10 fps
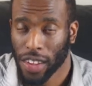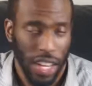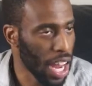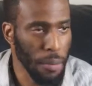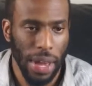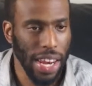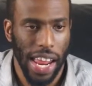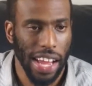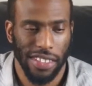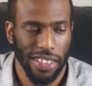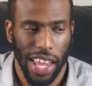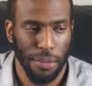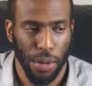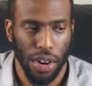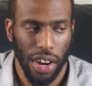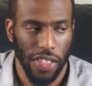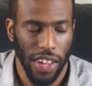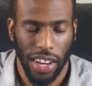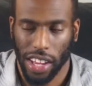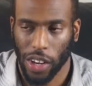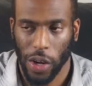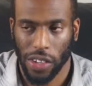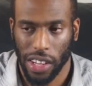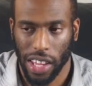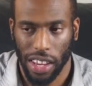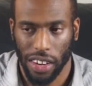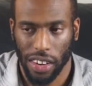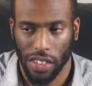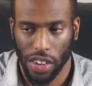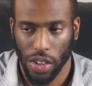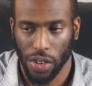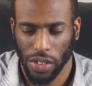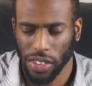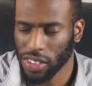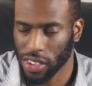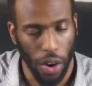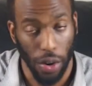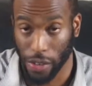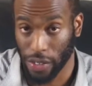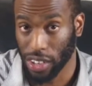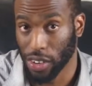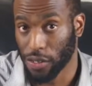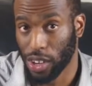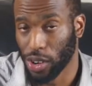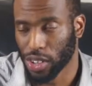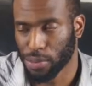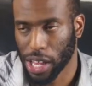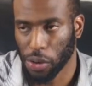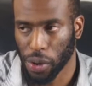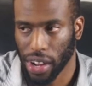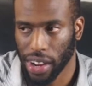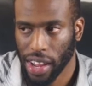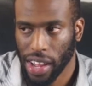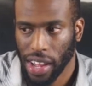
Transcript: And I mean, not just like murder. I think like Lois Lane on the news, and this is a whole different look for Lois, by the way.